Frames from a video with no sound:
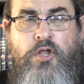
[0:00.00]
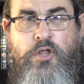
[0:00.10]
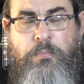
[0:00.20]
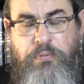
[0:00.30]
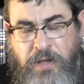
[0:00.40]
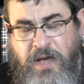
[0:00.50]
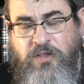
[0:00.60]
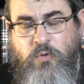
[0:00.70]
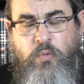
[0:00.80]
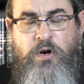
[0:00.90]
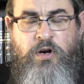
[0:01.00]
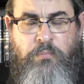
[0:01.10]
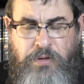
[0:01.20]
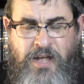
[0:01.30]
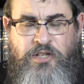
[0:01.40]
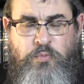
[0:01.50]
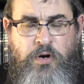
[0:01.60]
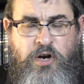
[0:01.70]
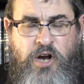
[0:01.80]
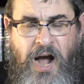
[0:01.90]
The place
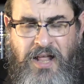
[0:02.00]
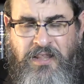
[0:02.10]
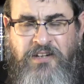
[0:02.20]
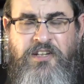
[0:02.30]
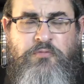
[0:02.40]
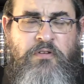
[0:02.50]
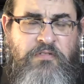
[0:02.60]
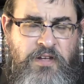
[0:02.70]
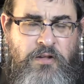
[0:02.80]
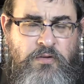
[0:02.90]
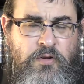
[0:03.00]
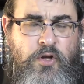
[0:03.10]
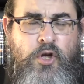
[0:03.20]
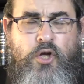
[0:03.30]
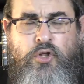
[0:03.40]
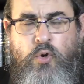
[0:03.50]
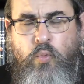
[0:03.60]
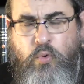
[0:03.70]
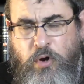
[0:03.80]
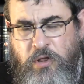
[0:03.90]
where godliness is revealed to
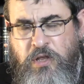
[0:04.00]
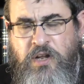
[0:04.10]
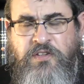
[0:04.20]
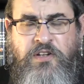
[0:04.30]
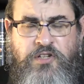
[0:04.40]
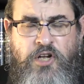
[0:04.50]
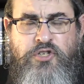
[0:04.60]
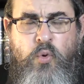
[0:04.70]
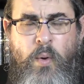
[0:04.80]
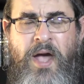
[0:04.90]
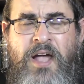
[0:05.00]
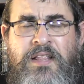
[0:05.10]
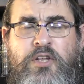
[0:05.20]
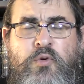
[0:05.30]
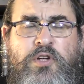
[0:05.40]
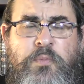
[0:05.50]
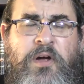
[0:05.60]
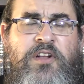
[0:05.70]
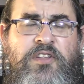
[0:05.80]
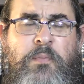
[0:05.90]
worldliness in such a way that you
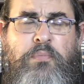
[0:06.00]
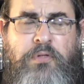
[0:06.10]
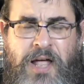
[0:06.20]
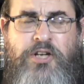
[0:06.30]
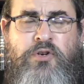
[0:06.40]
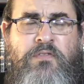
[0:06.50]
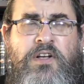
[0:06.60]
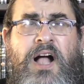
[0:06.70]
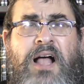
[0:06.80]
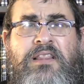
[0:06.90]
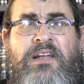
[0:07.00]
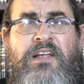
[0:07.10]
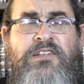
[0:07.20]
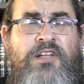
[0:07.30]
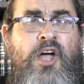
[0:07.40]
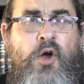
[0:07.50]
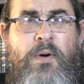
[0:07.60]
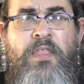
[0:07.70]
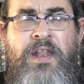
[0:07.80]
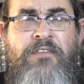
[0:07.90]
experience the pleasure of the godliness
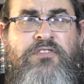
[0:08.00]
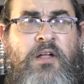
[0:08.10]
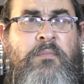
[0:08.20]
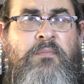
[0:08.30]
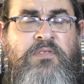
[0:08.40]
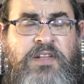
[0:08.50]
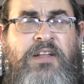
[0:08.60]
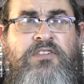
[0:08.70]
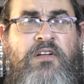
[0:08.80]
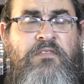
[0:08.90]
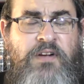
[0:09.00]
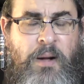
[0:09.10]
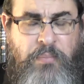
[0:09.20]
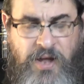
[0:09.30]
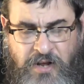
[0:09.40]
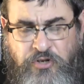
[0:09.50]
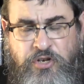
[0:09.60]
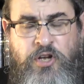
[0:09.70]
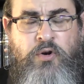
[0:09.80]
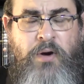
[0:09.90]
rather than have some sense of
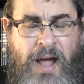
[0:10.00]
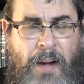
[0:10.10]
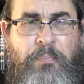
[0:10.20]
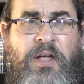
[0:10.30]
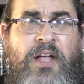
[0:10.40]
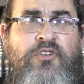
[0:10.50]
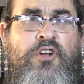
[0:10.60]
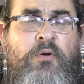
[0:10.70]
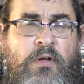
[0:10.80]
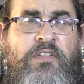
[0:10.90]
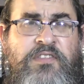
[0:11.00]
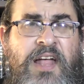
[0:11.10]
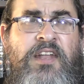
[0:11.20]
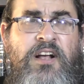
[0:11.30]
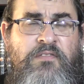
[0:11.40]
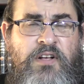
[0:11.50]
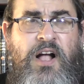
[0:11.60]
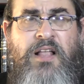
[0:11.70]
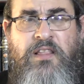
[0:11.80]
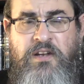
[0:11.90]
comprehension or apprehension or understanding of the
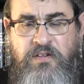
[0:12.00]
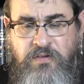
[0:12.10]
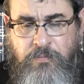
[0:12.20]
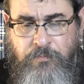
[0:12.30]
godliness.